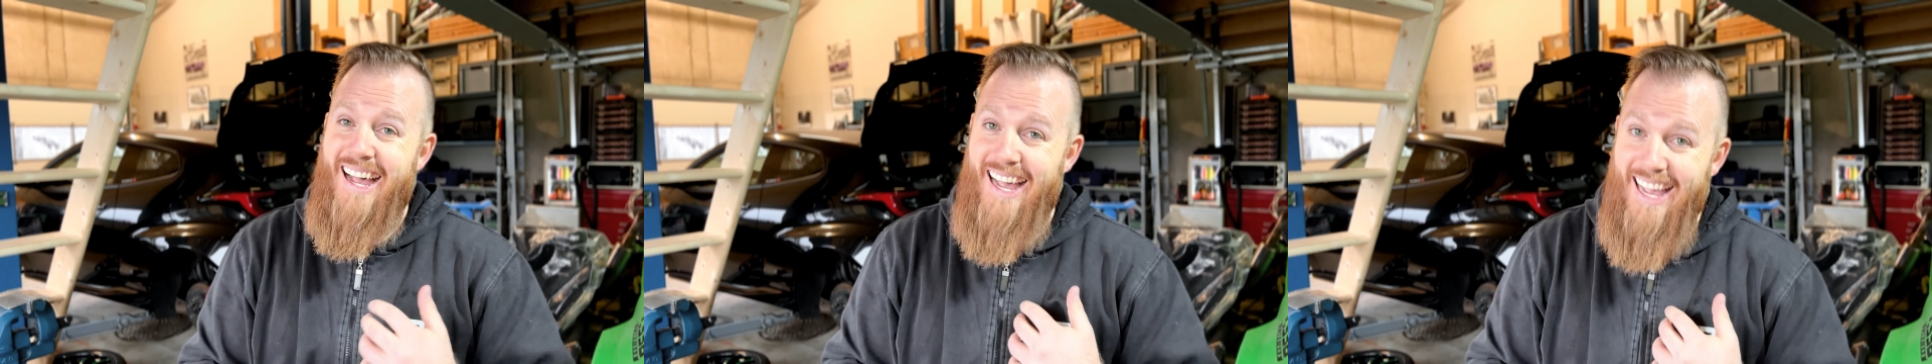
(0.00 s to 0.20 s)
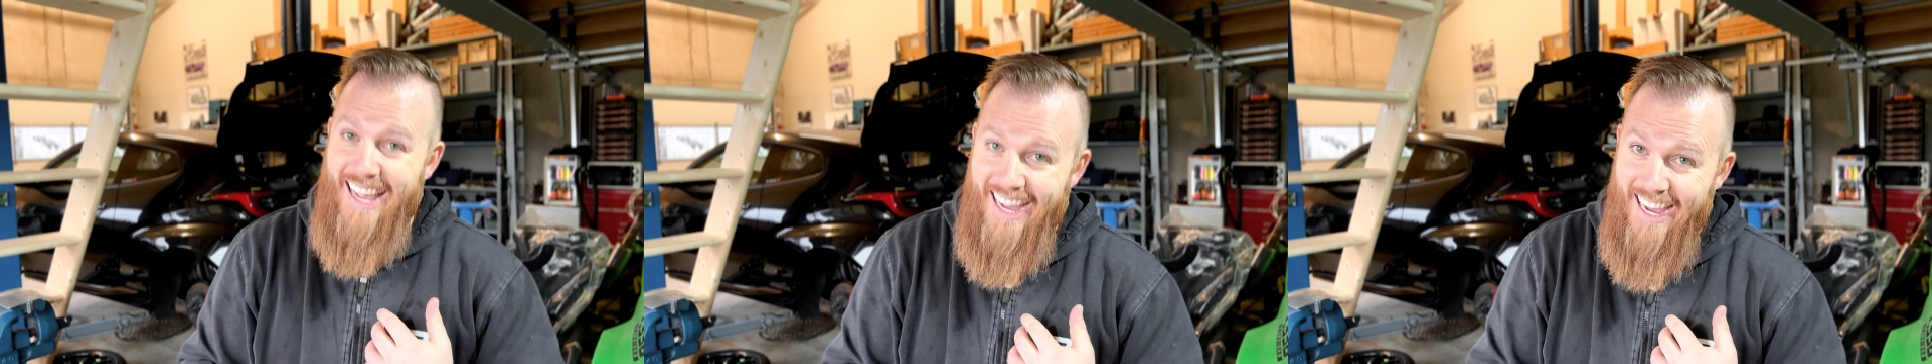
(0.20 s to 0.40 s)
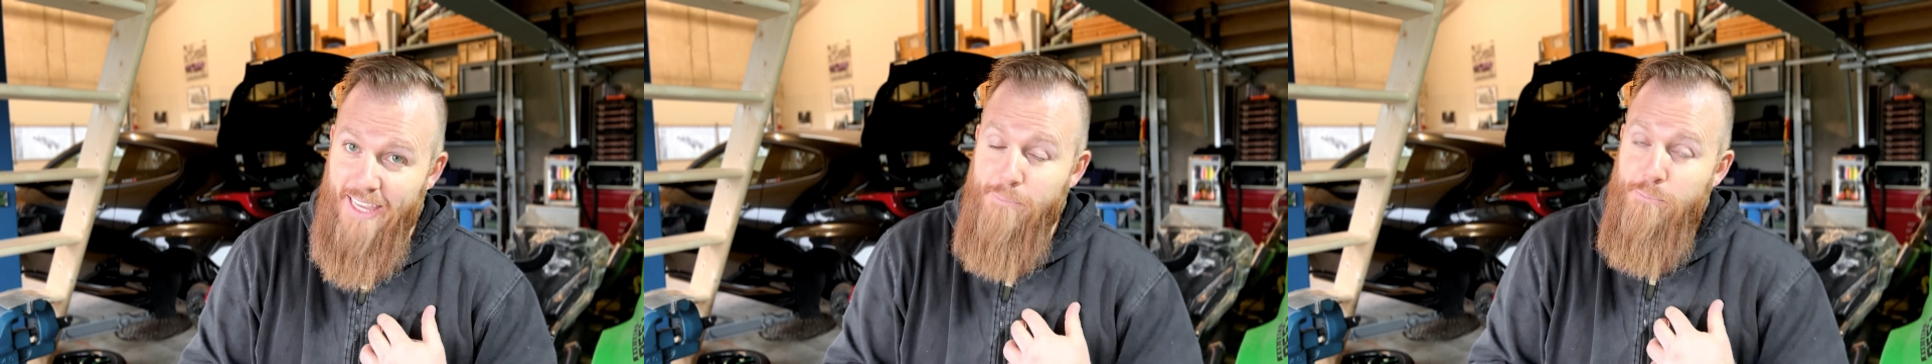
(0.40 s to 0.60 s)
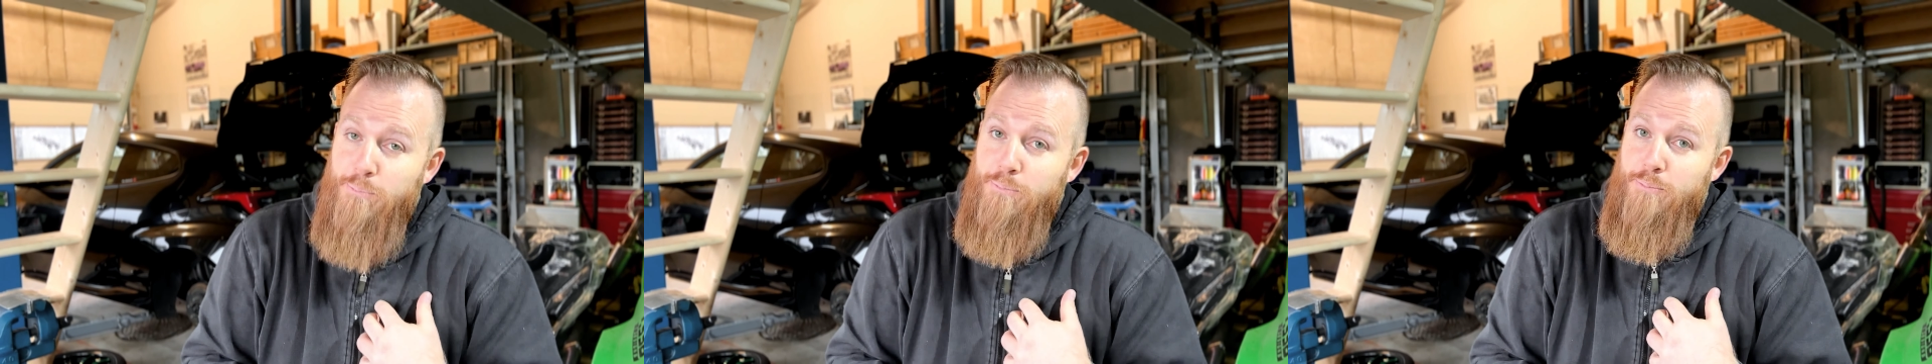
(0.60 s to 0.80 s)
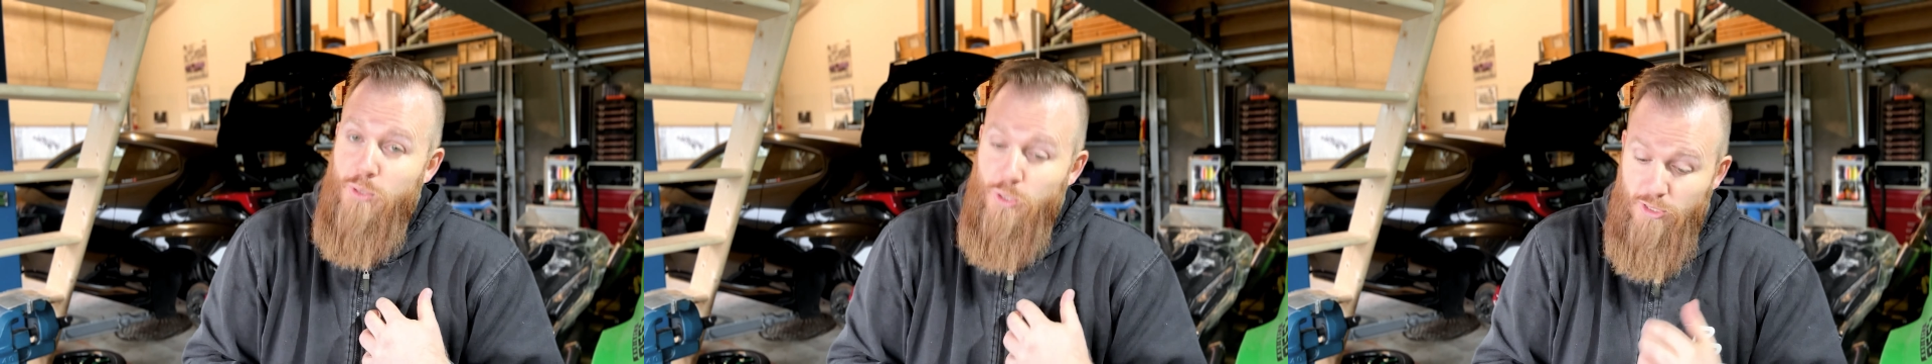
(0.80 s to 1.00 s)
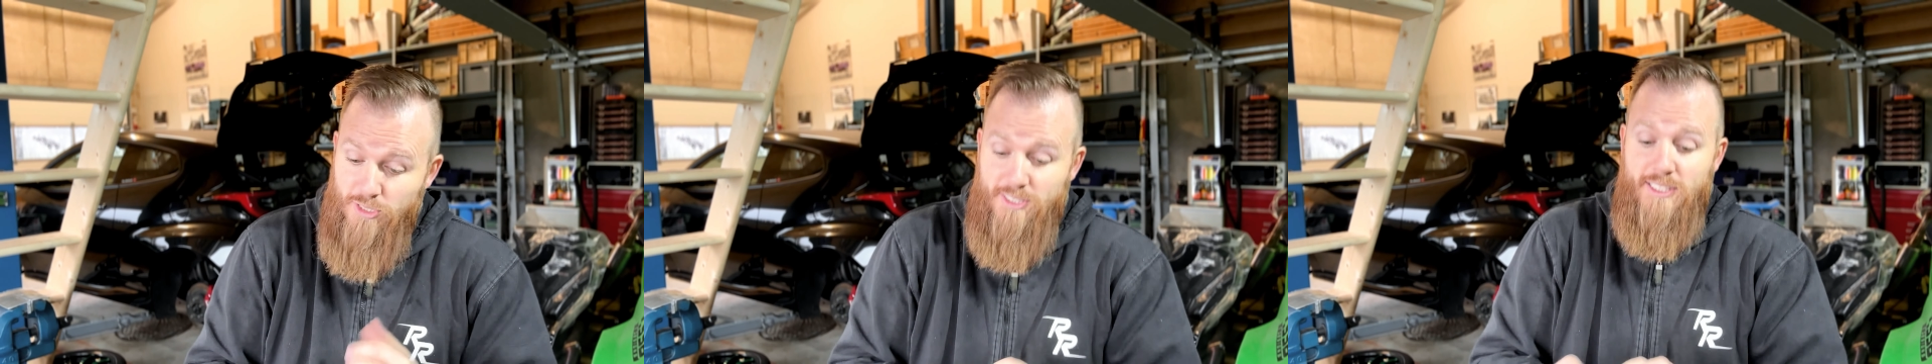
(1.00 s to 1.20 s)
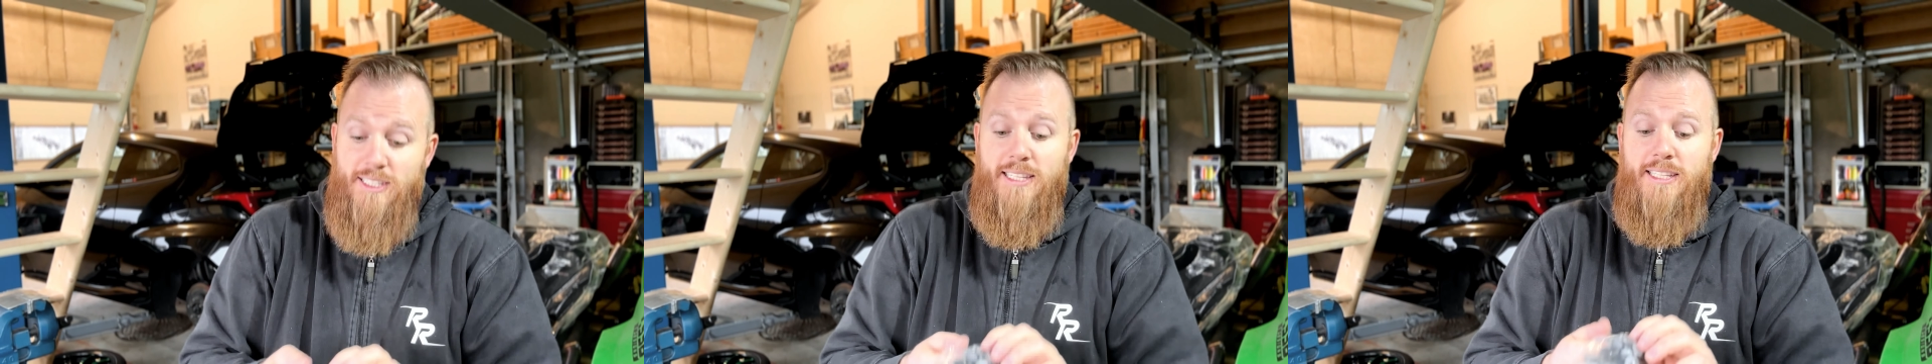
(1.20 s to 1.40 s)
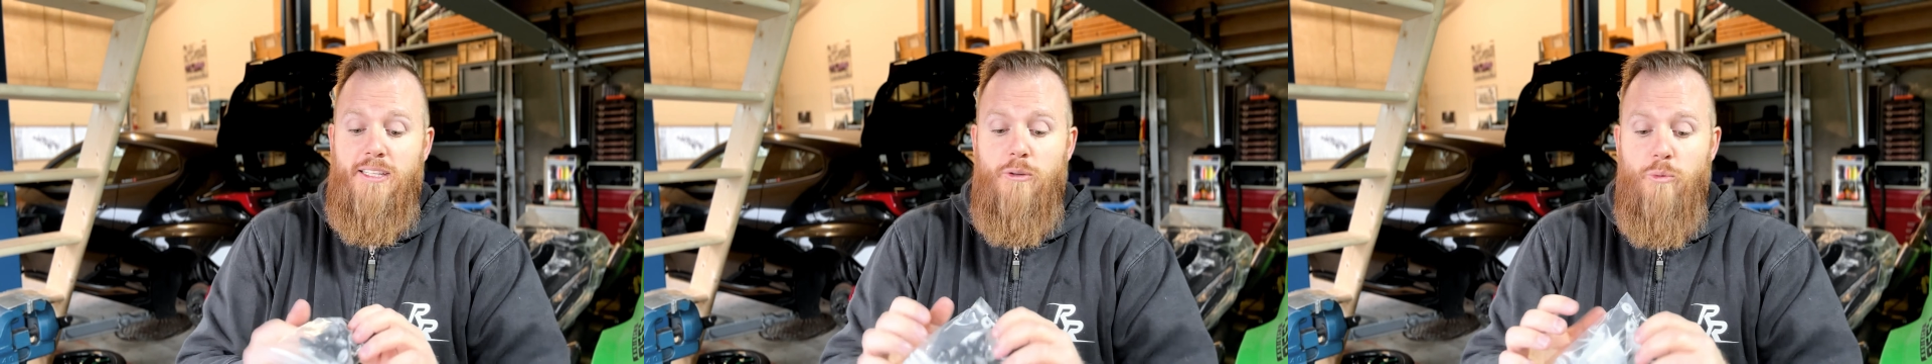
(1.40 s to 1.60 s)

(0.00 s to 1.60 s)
I personally